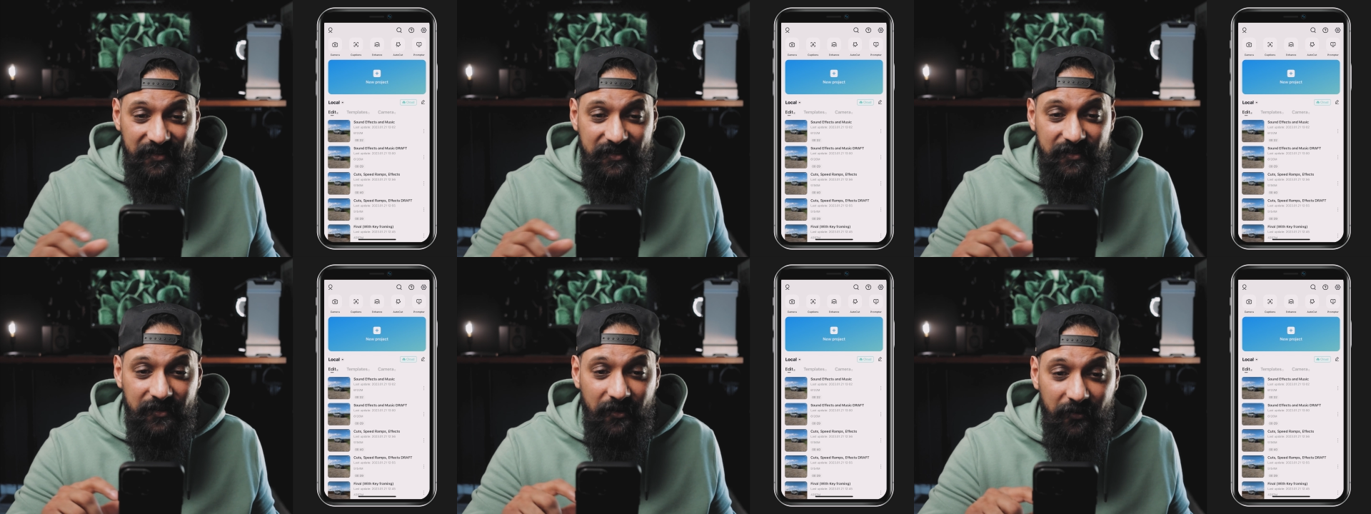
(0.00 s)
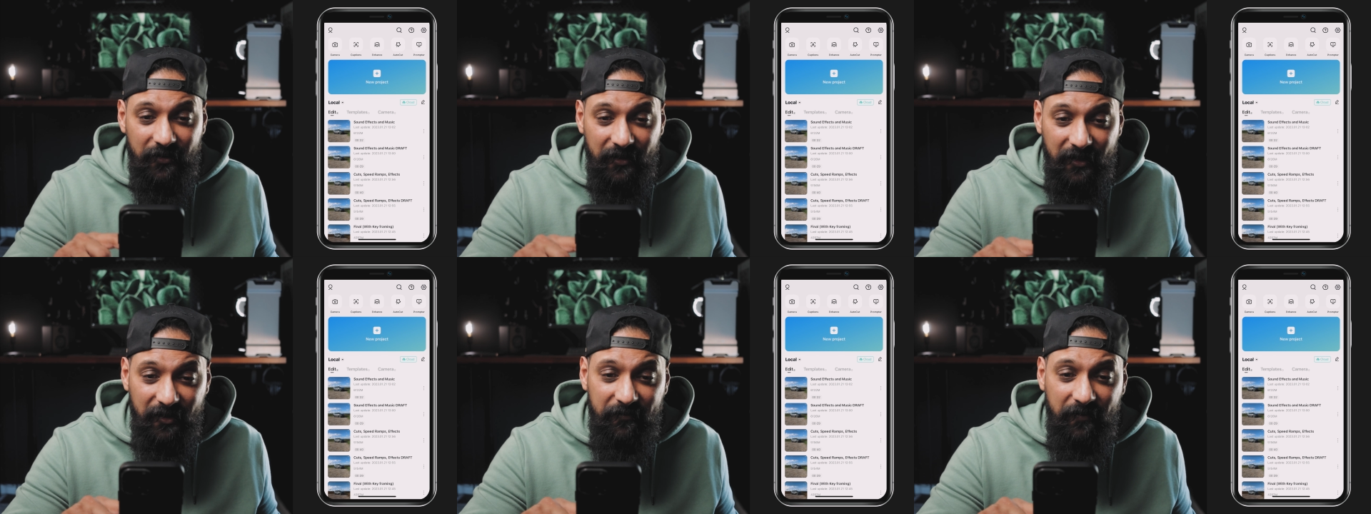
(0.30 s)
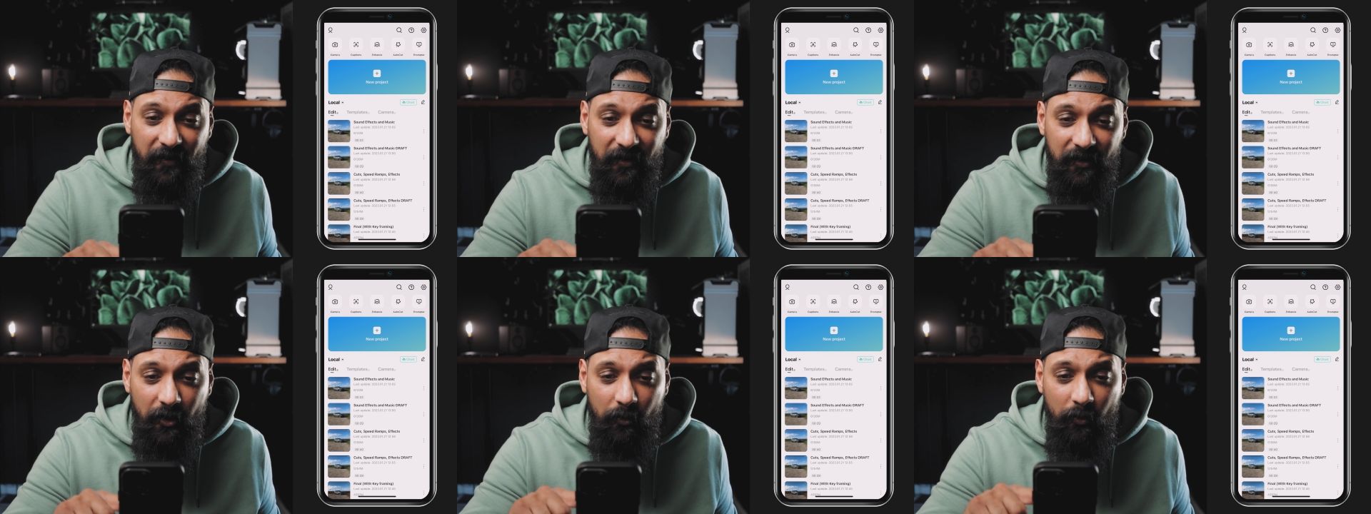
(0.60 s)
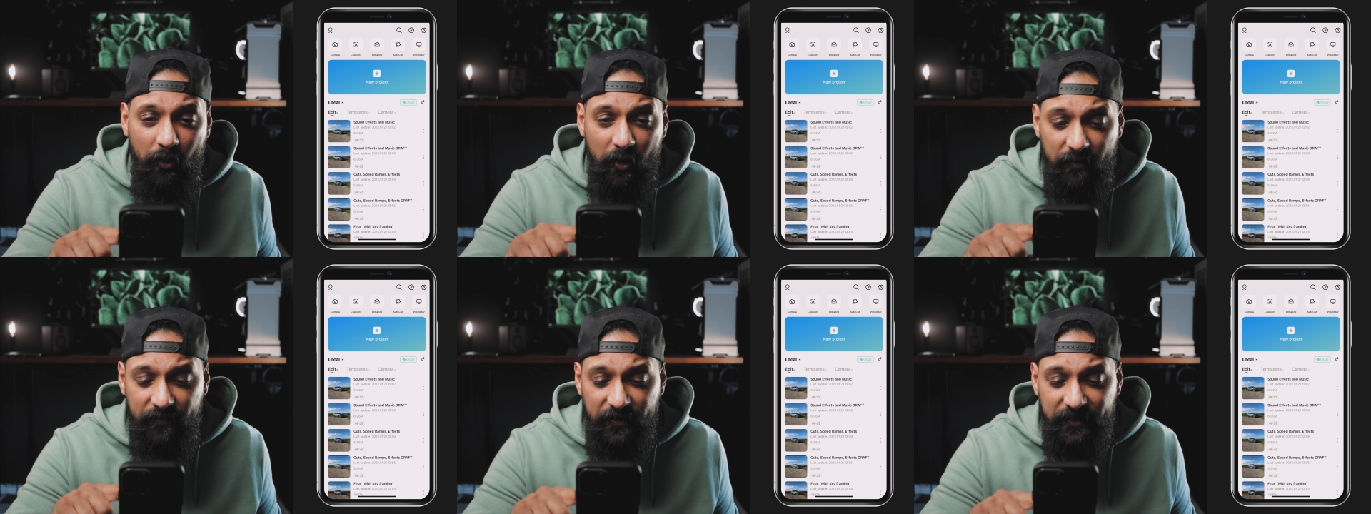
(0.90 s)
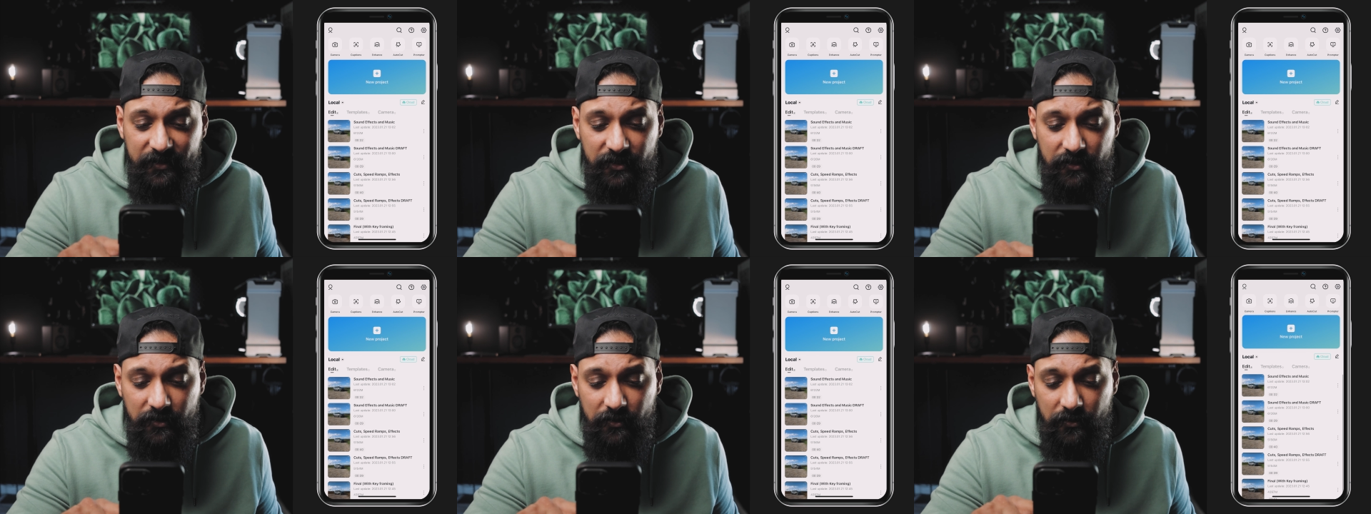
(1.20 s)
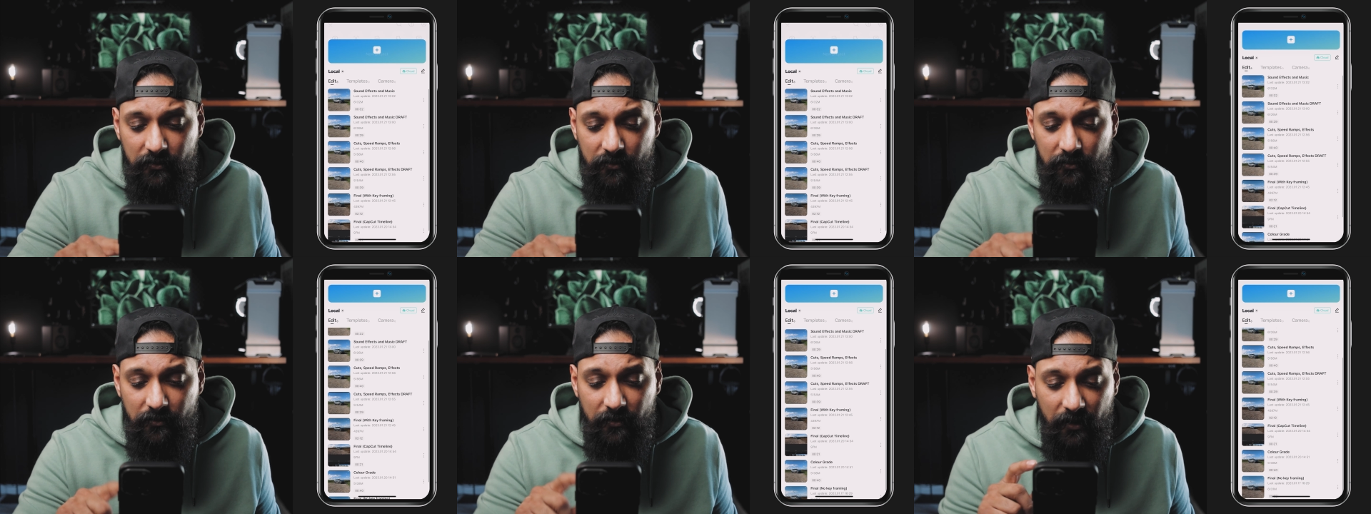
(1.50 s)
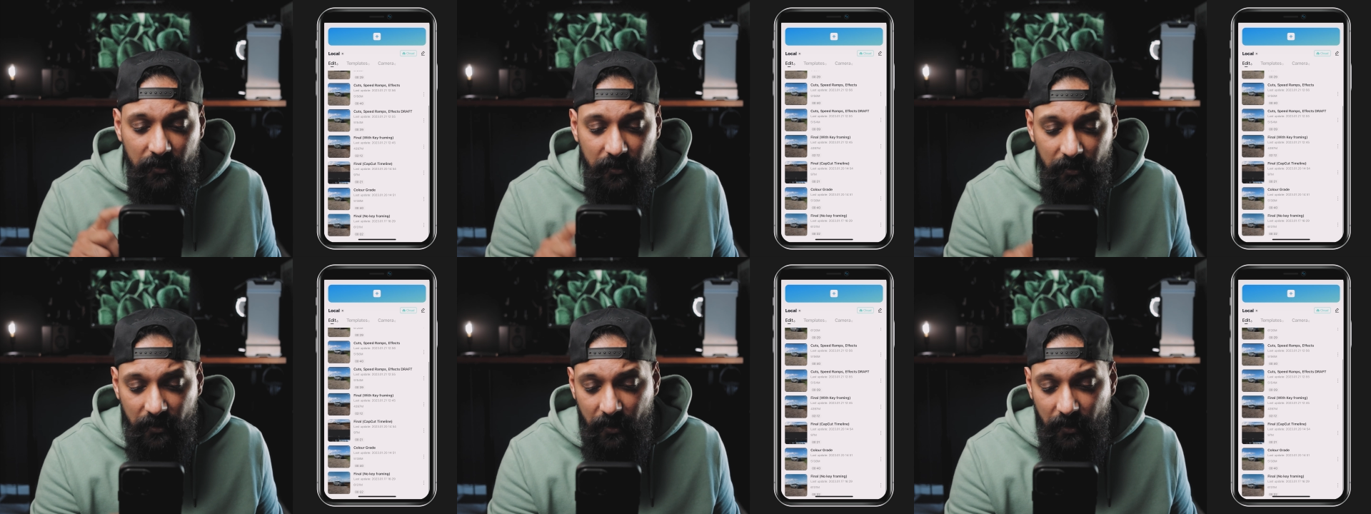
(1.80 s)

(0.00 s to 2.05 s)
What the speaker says: So if I go over to